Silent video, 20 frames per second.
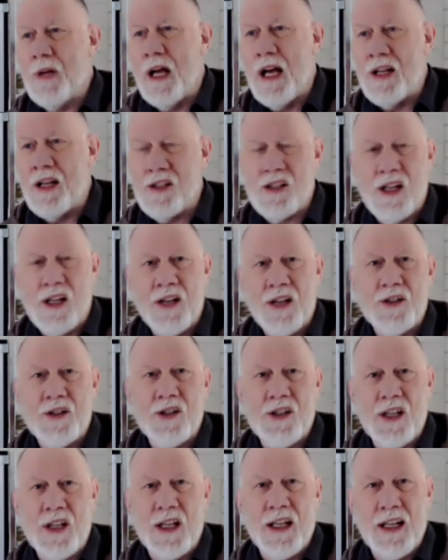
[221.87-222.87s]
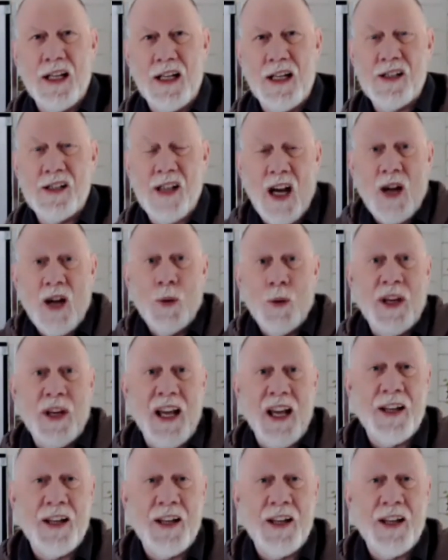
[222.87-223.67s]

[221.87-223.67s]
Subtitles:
us understanding as are we